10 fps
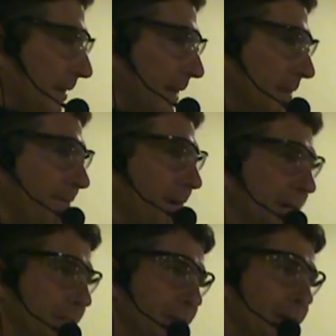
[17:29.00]
that's a
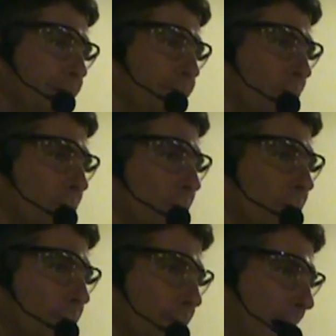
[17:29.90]
very skillful
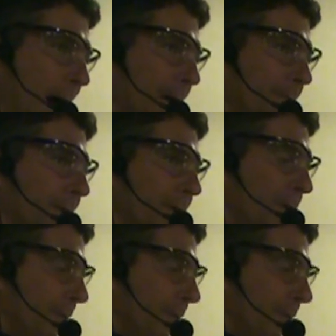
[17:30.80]
item to do.